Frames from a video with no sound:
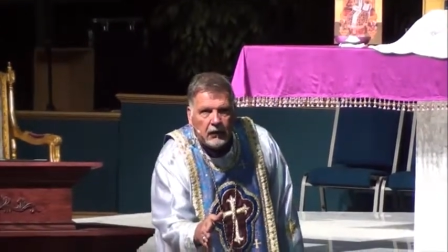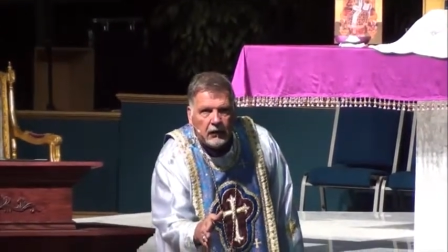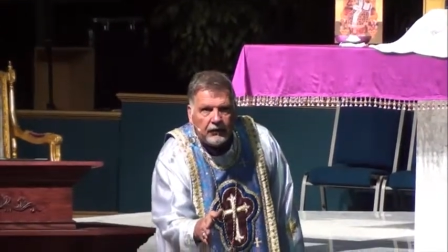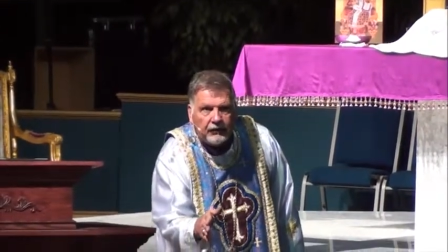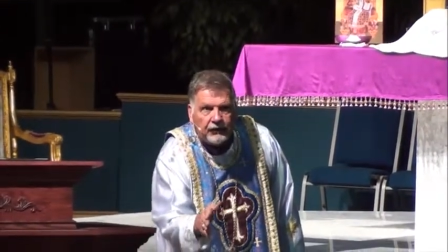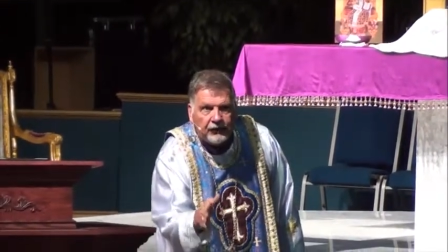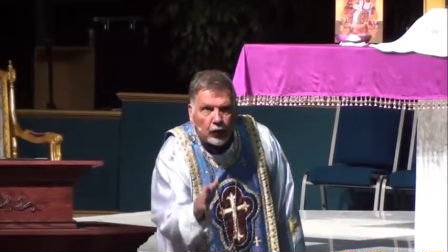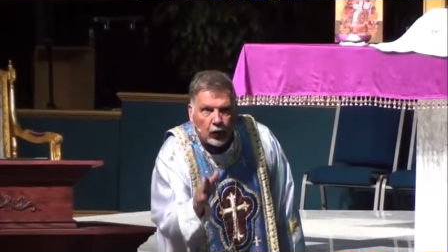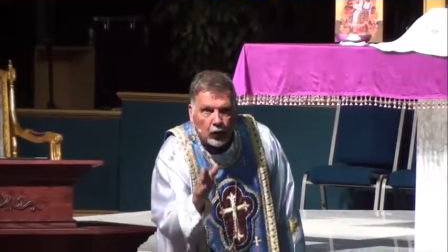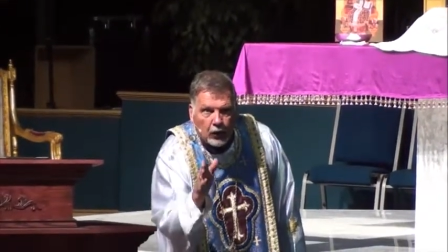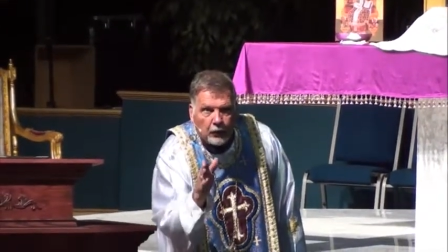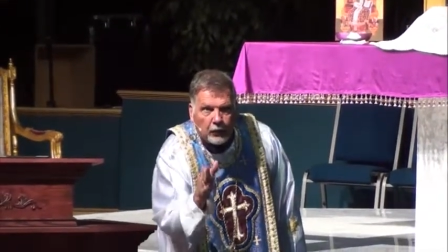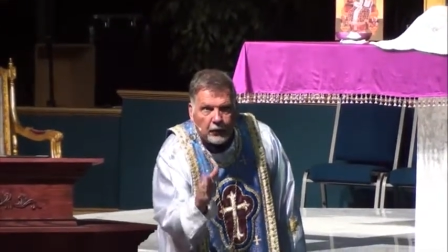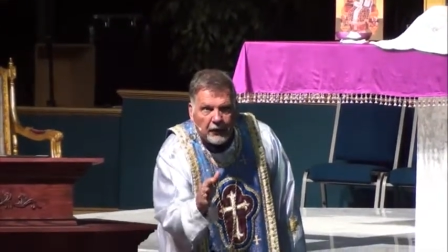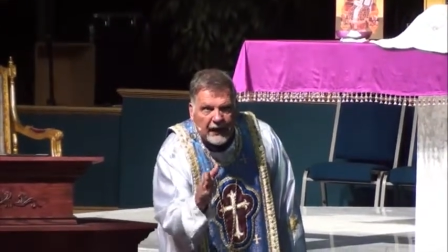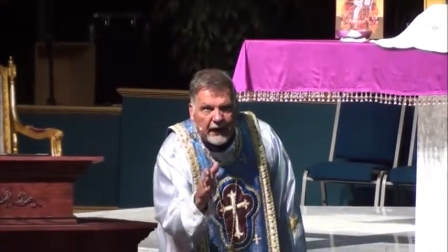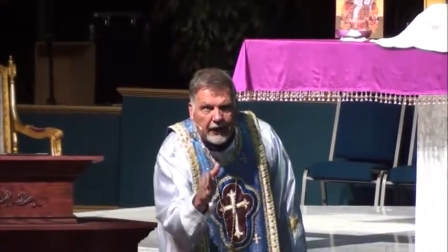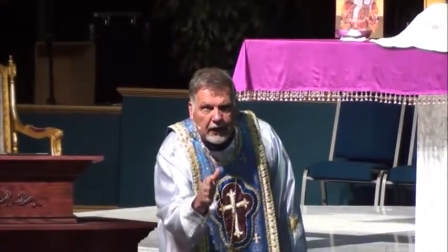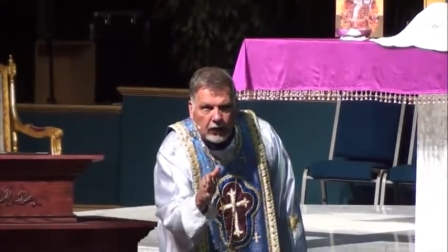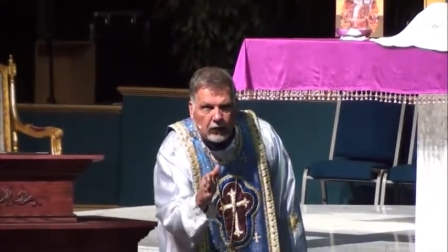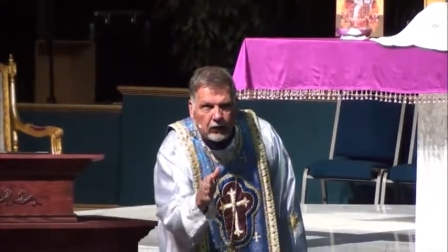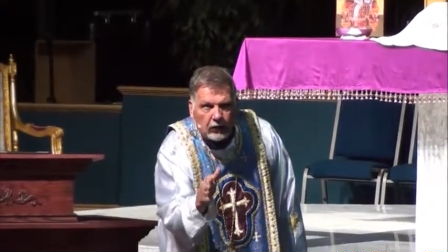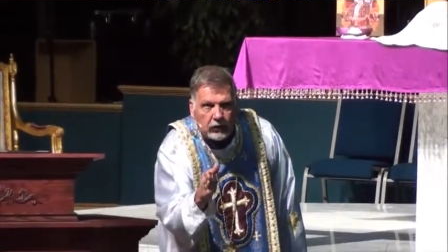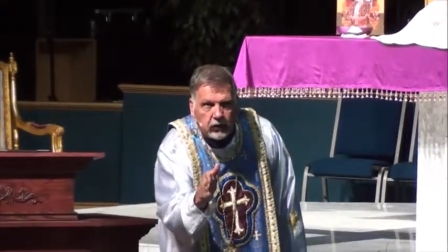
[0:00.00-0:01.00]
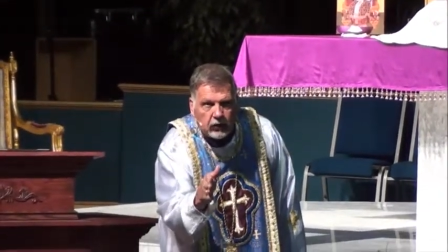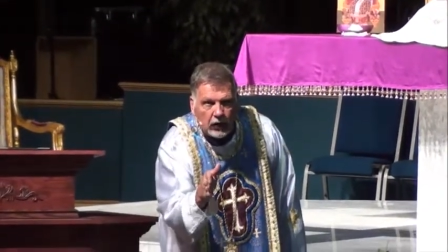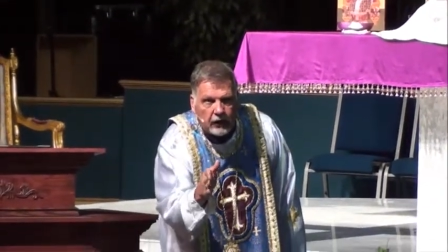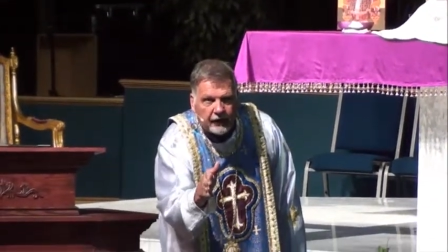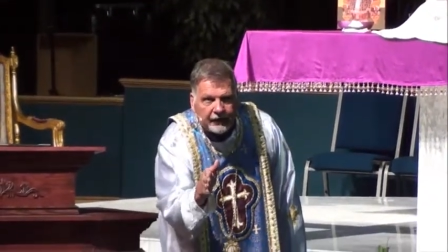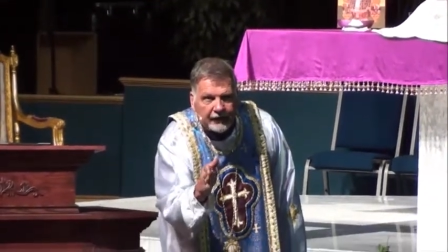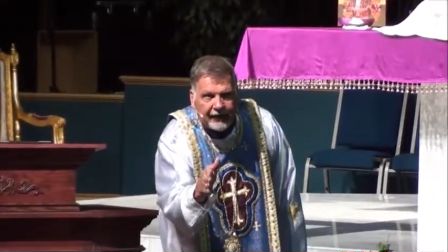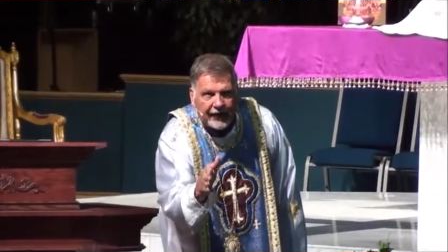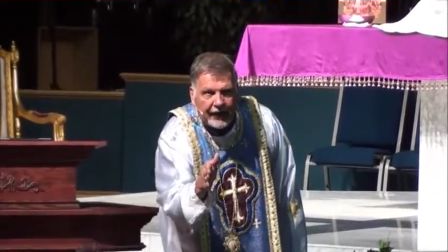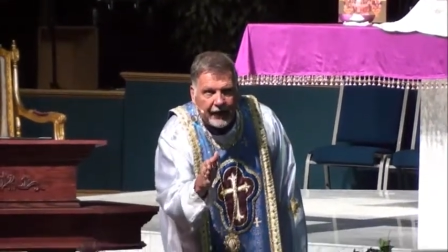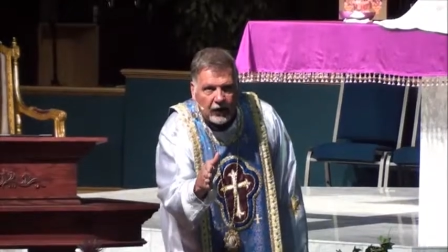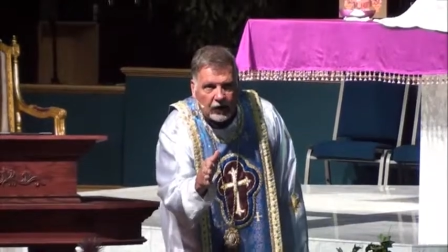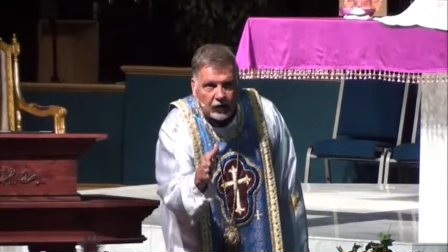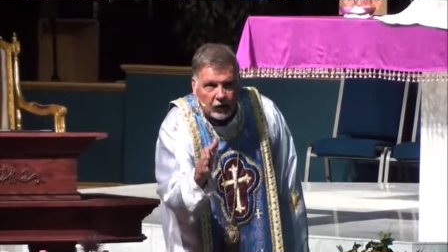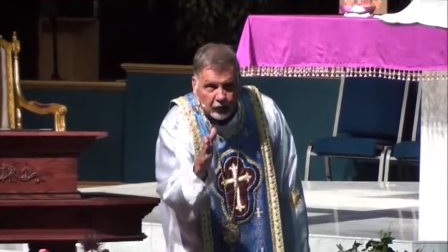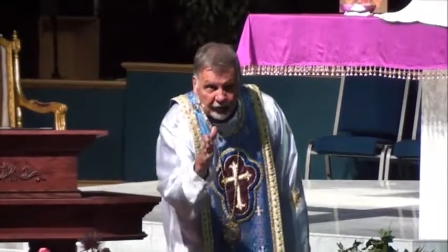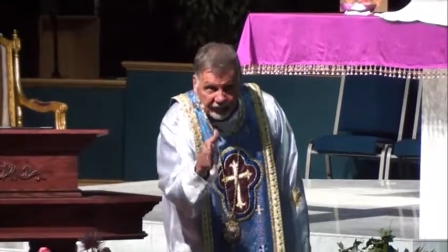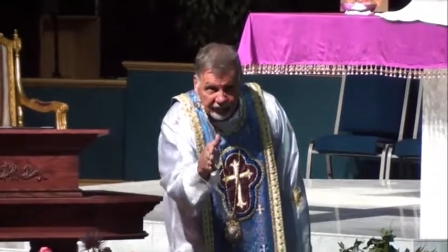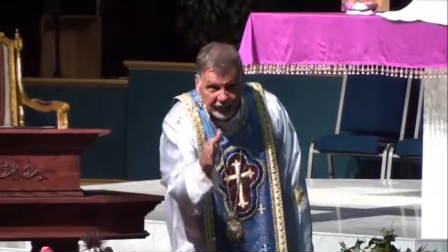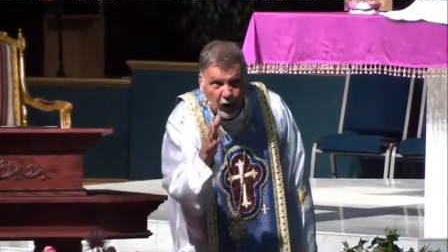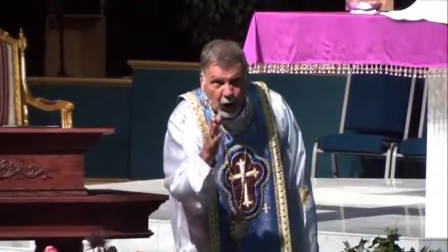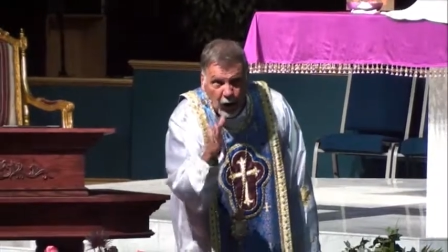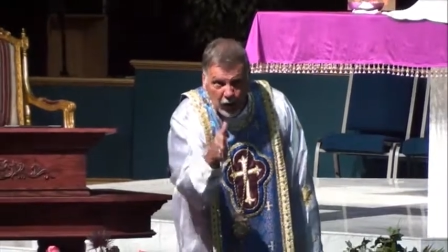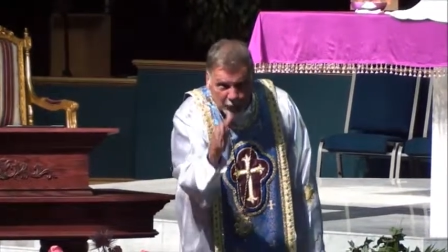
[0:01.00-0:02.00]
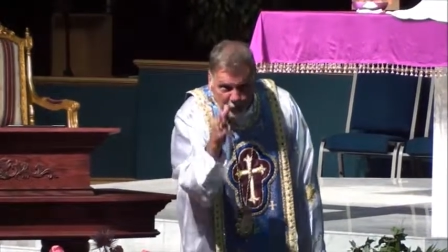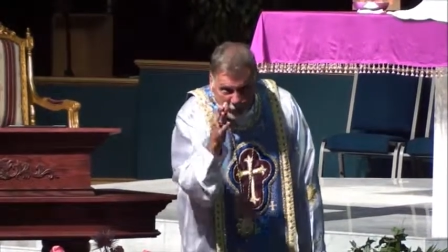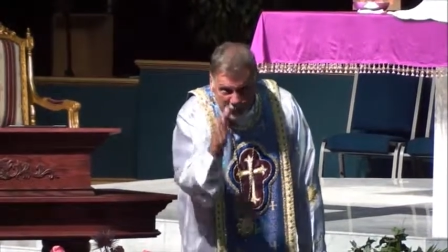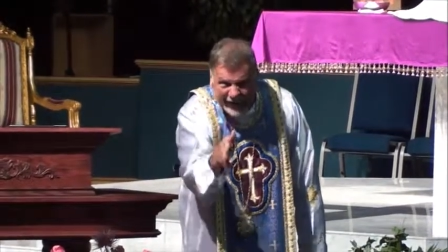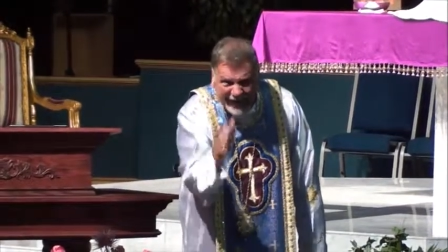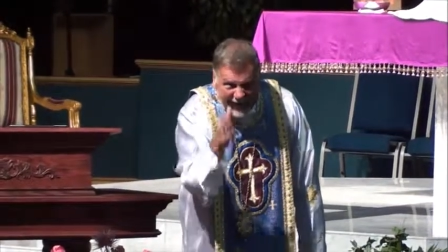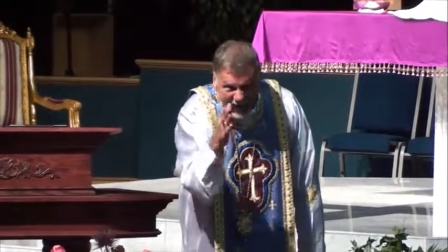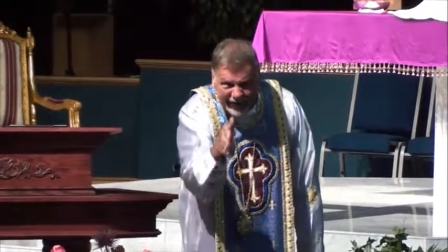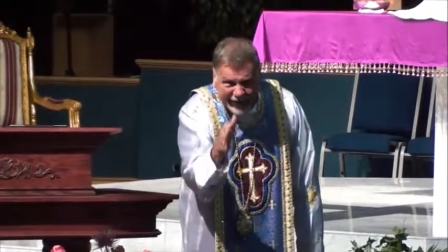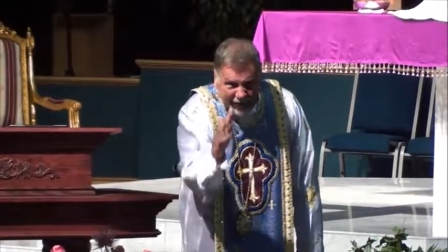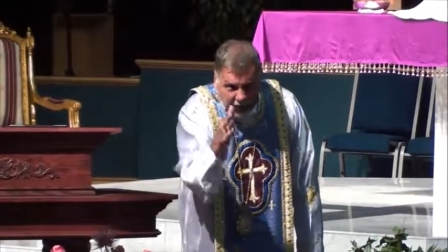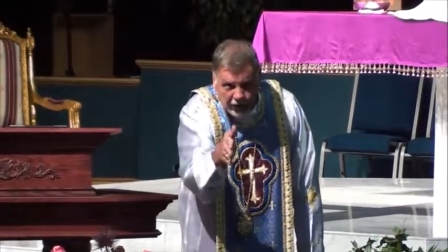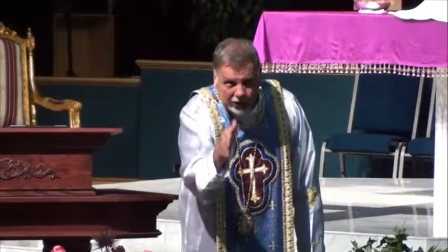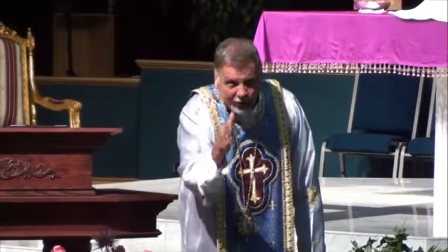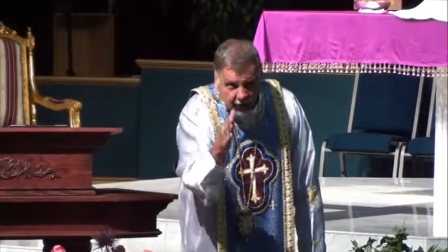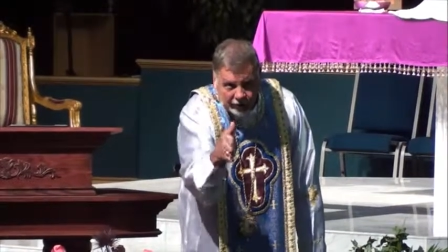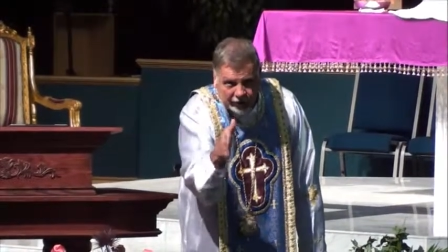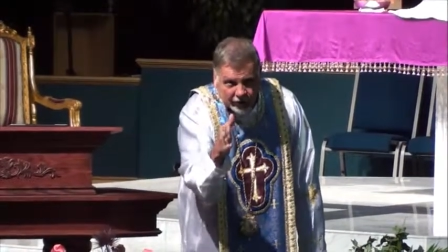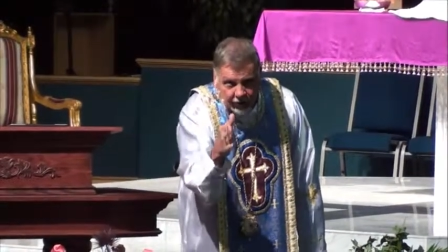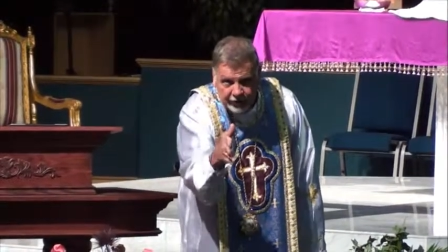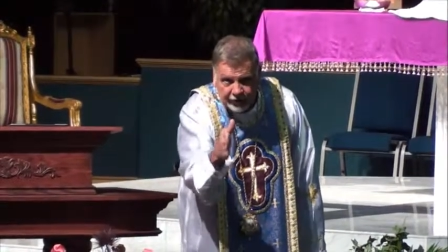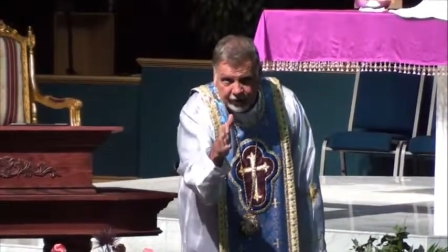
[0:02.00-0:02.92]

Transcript: For real. Look there. For real.